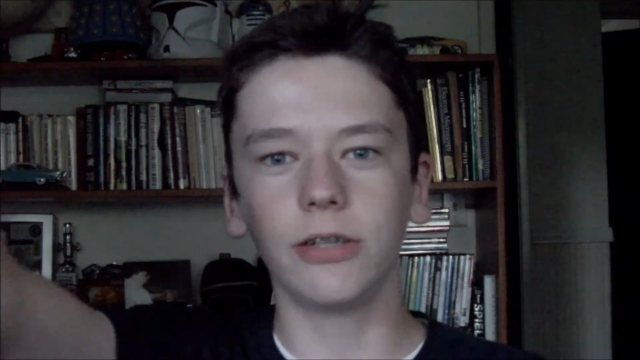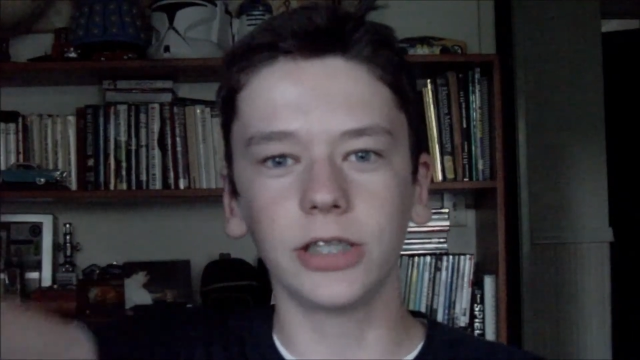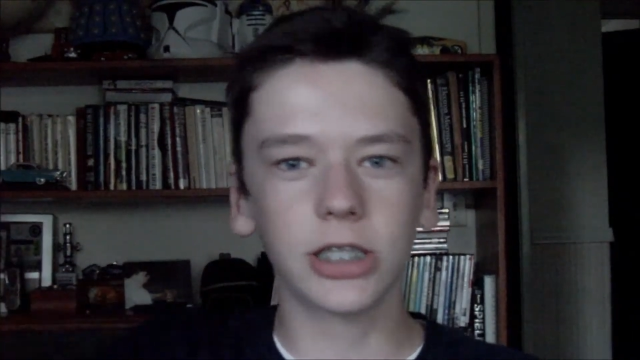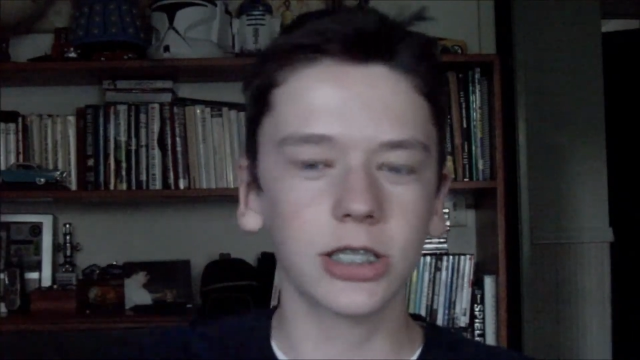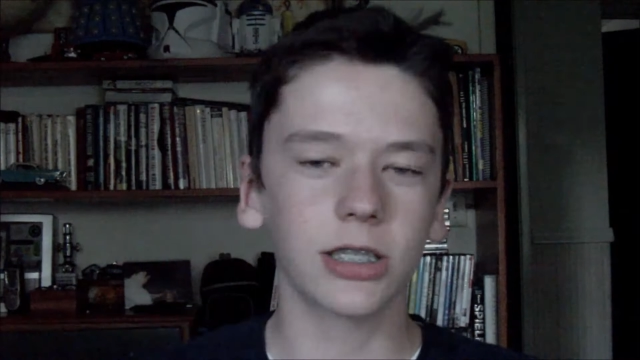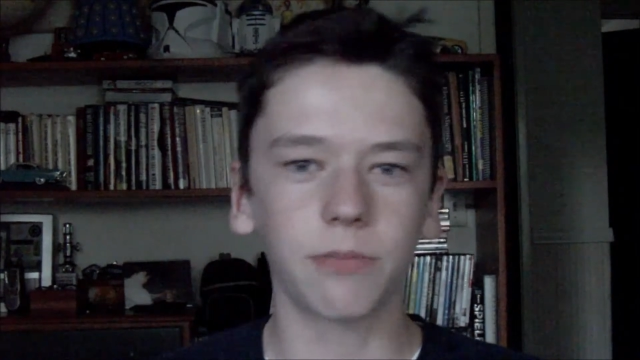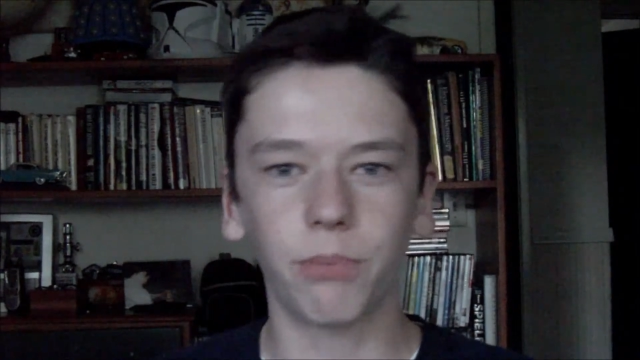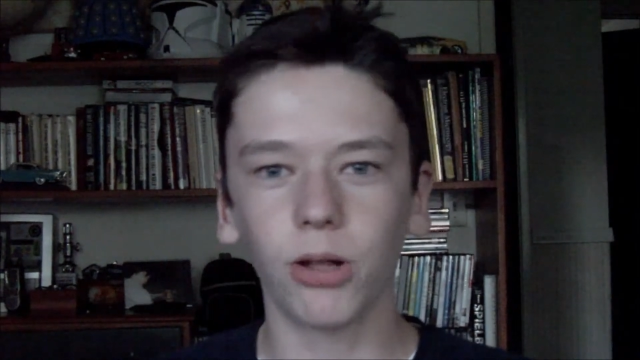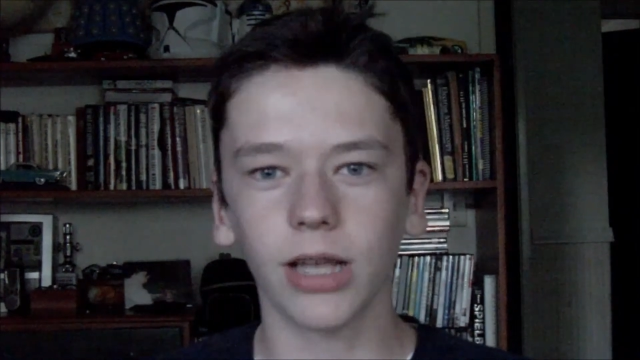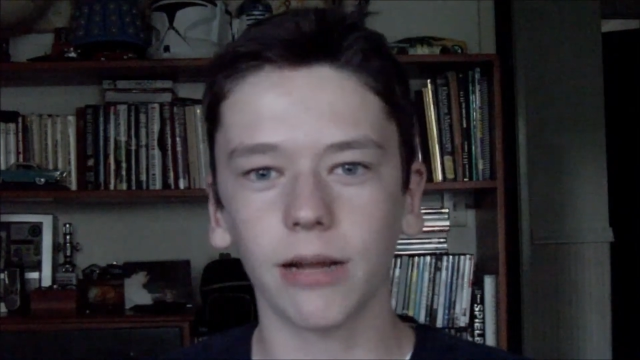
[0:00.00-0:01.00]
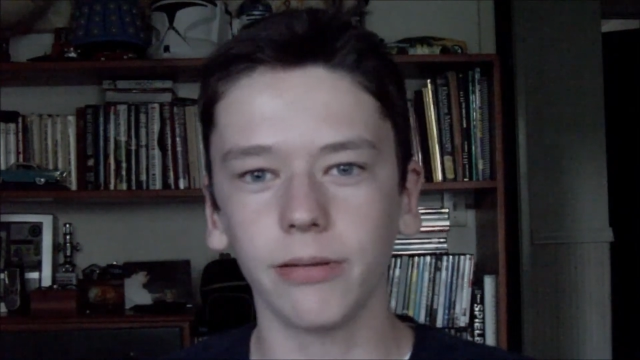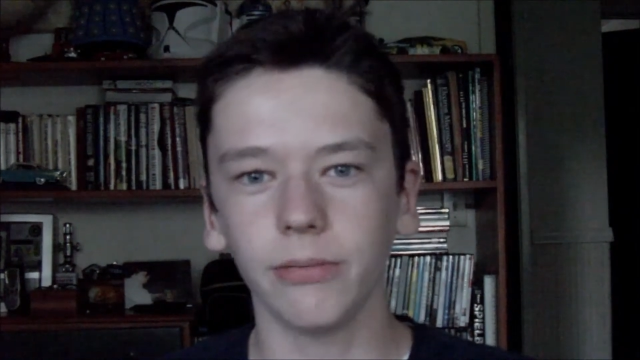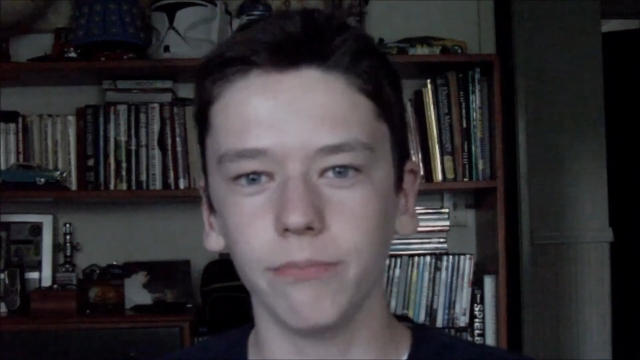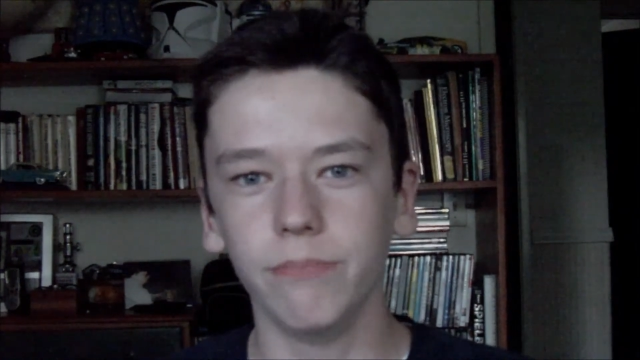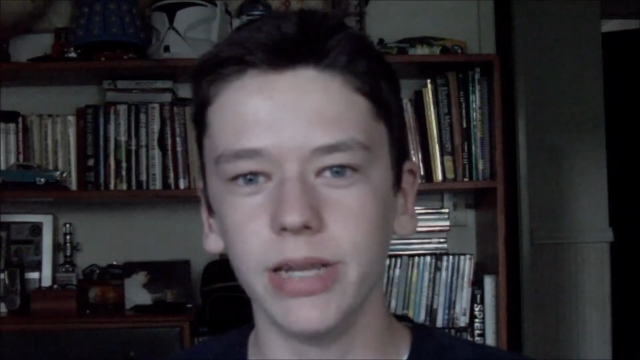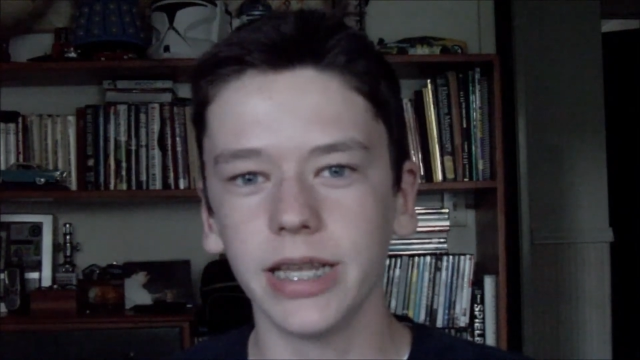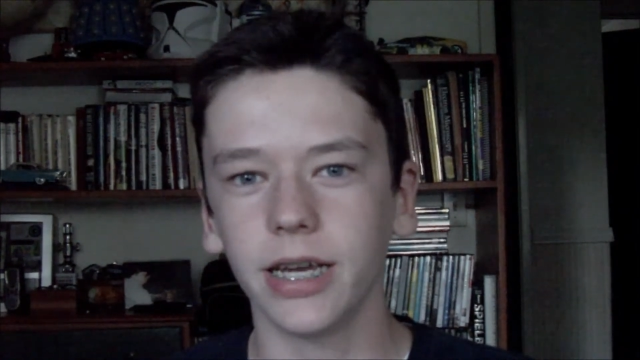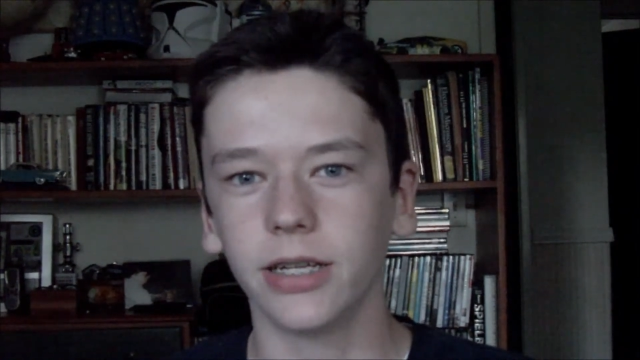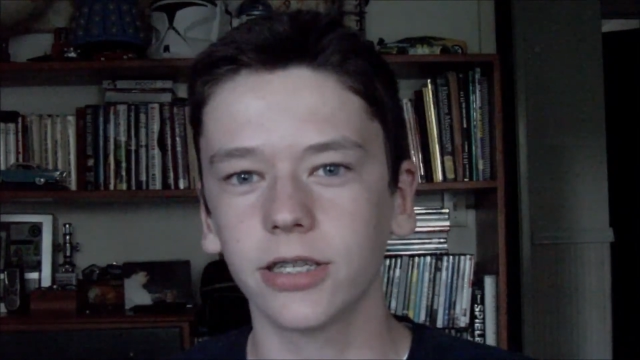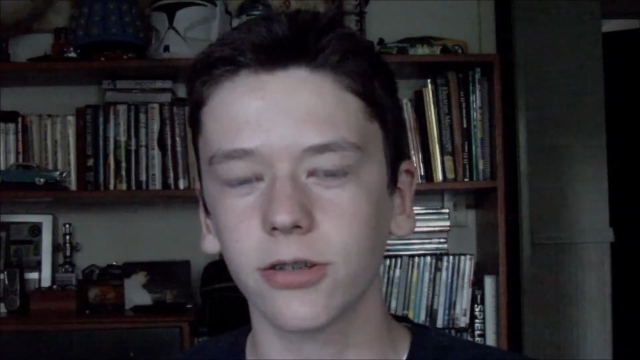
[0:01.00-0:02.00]
and just pulled out a
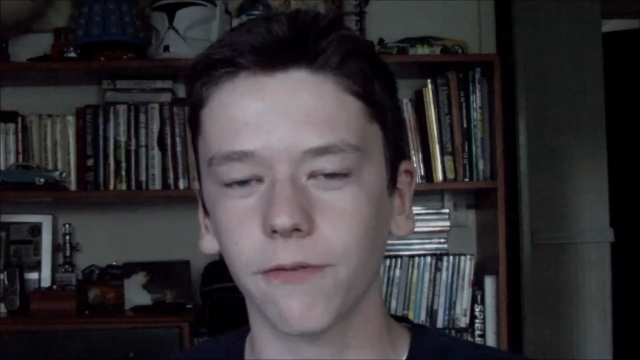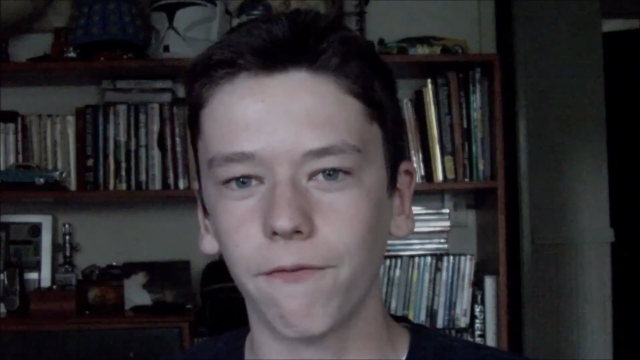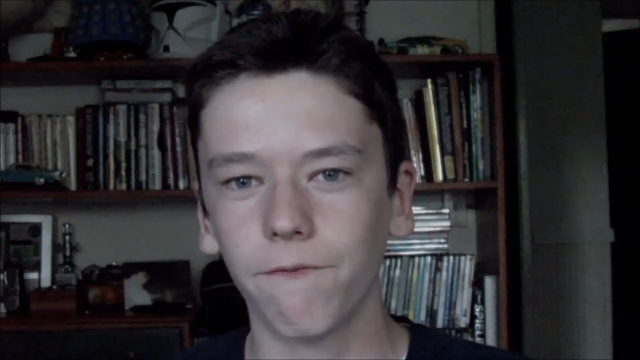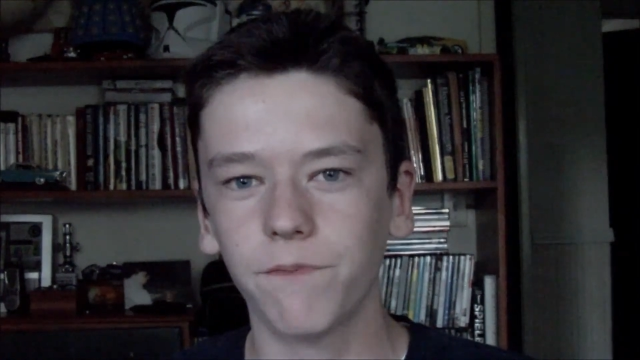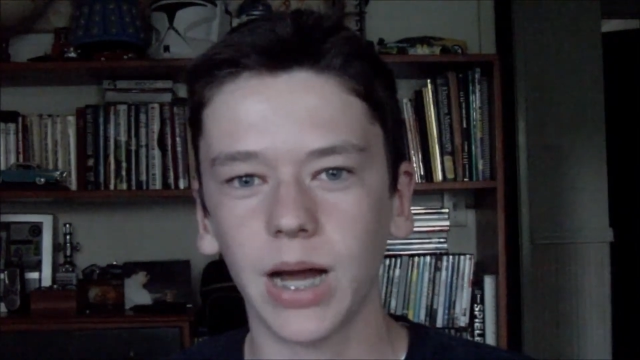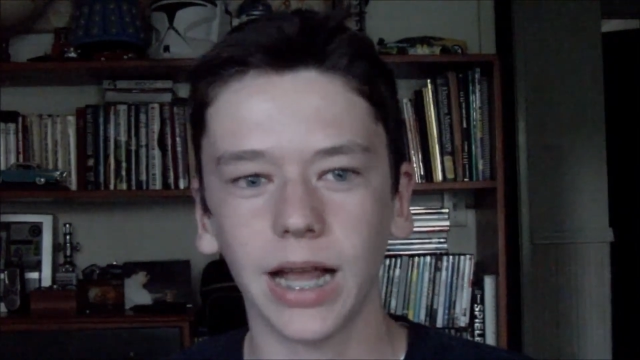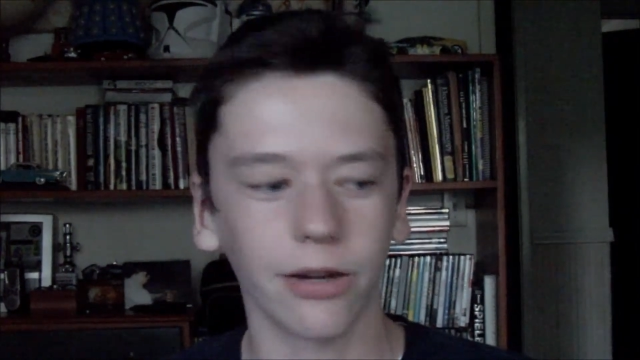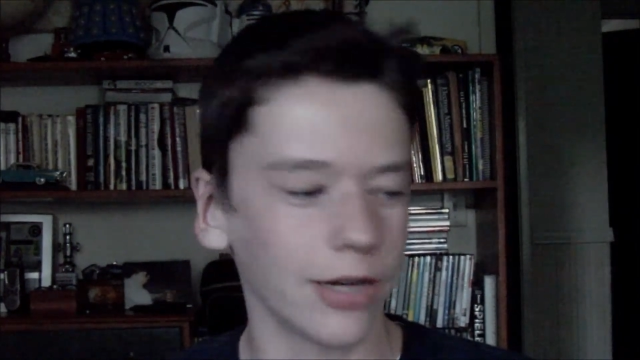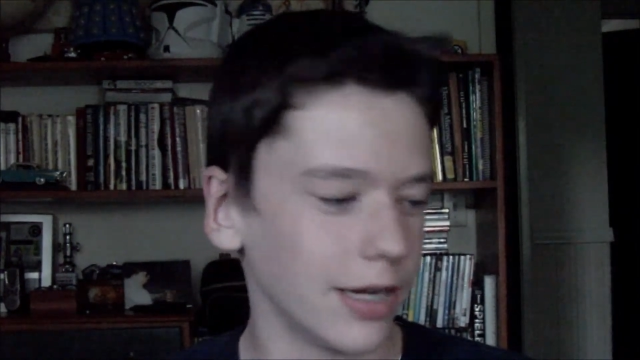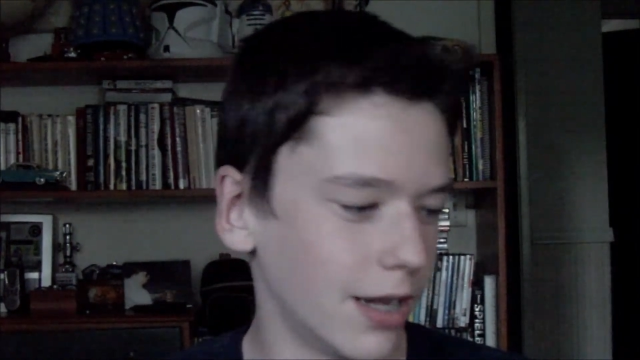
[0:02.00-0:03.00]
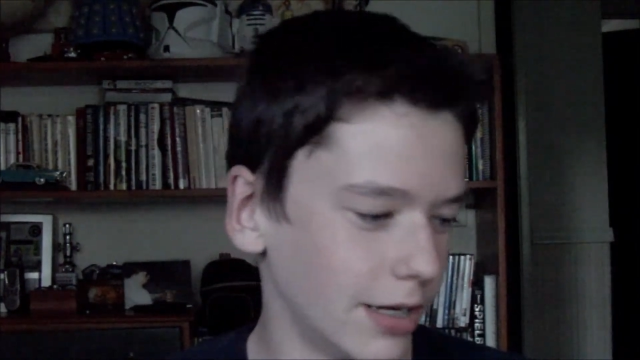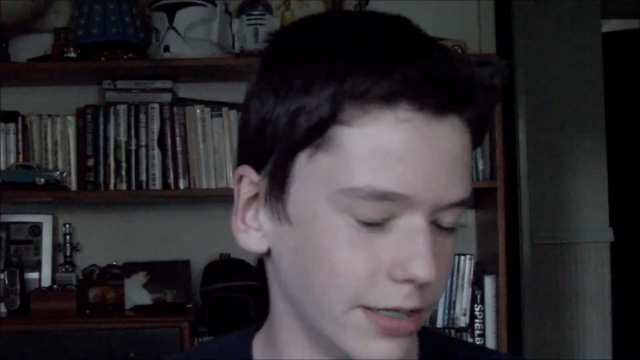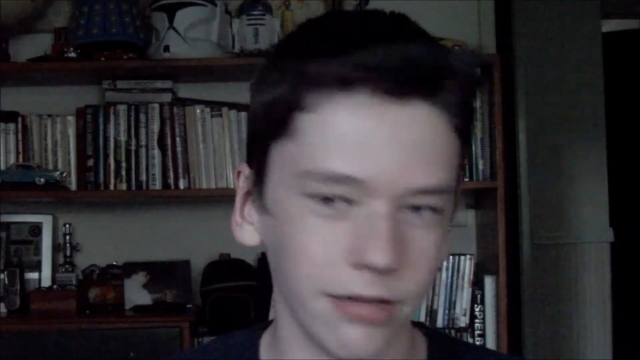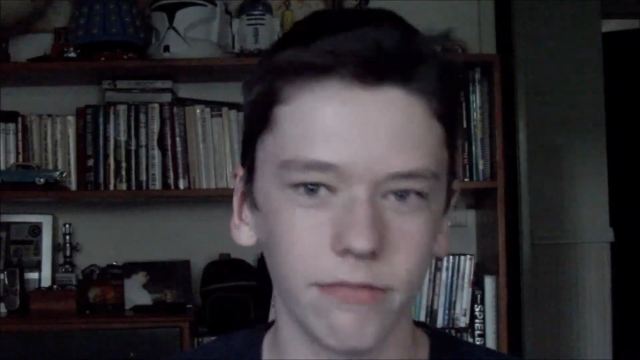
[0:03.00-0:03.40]
minigun and started firing on